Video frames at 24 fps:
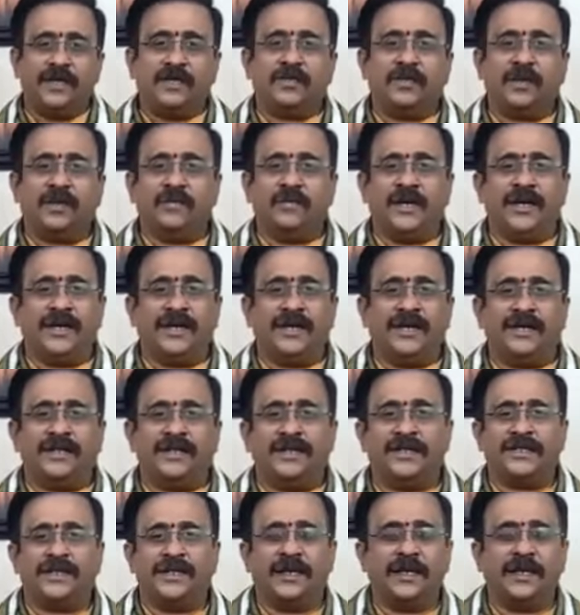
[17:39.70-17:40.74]
Swami
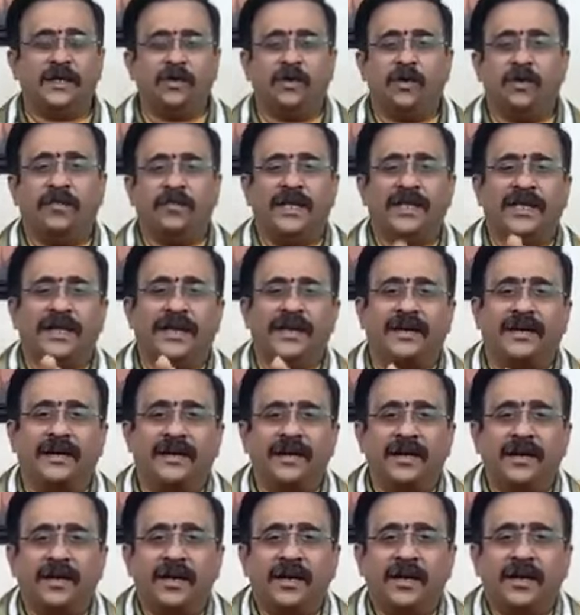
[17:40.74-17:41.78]
Vivekananda said, no, mother,
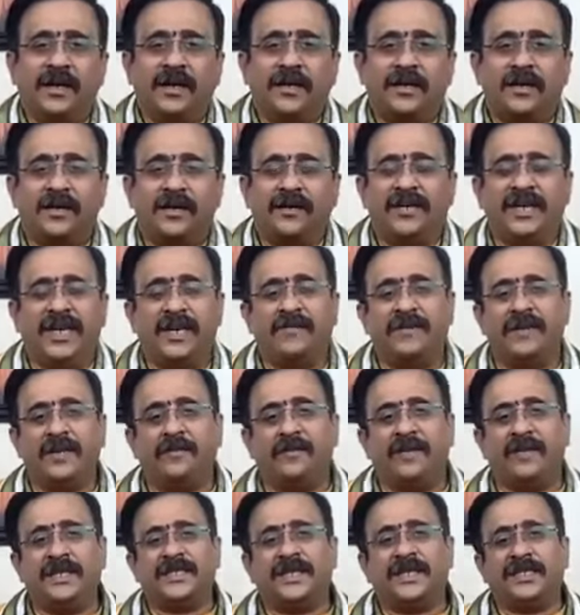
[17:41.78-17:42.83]
you have given
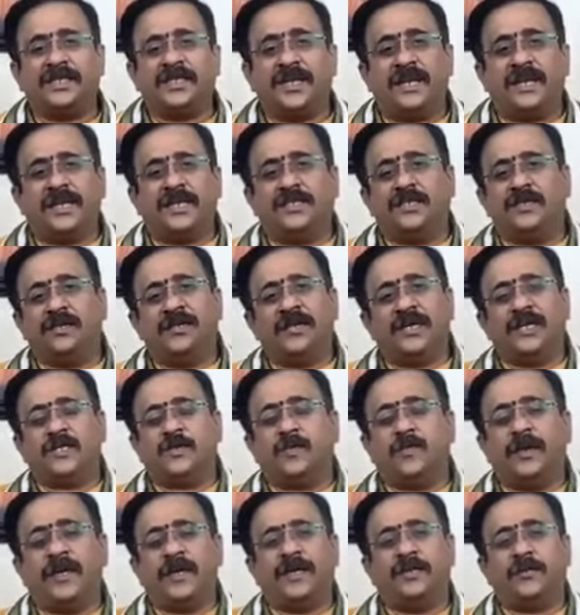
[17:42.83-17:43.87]
me such a
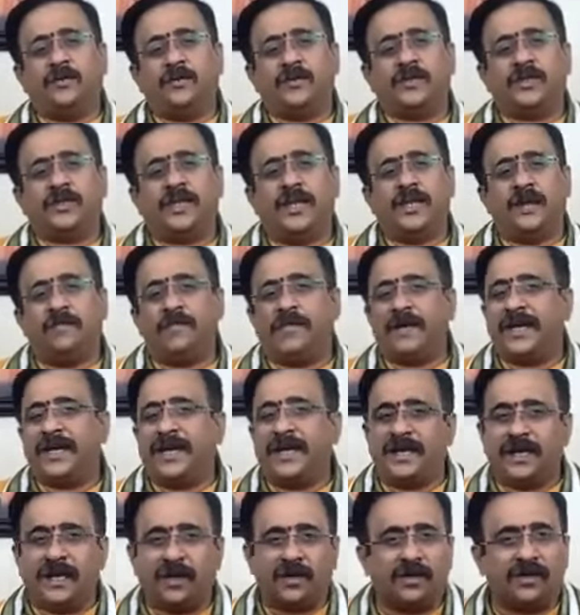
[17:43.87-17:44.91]
luxurious bed to sleep, but
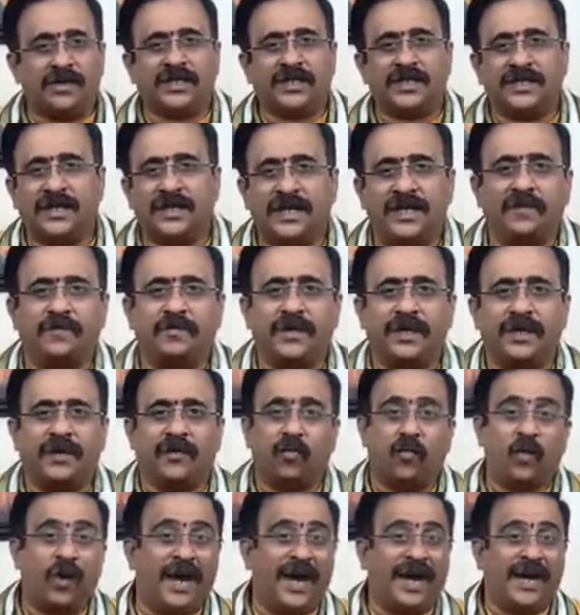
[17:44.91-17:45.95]
I cannot sleep
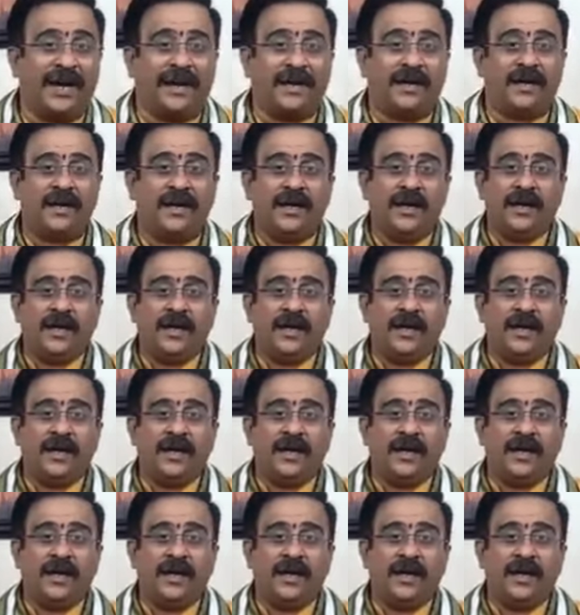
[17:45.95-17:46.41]
here. Why?